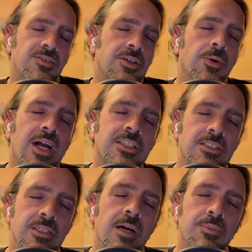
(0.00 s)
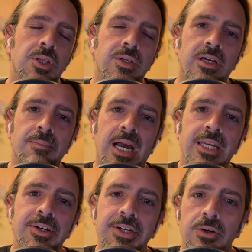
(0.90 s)
Are you actually uploading a
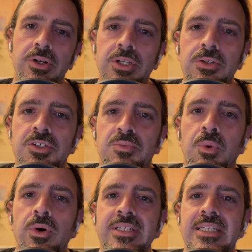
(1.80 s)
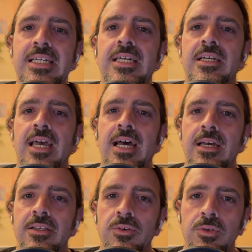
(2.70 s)
binary, or are you just pointing it at
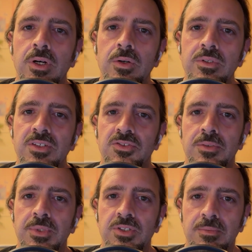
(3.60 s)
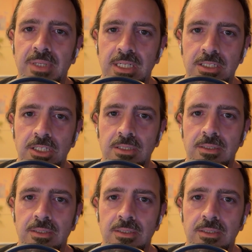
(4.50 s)
your own distribution page?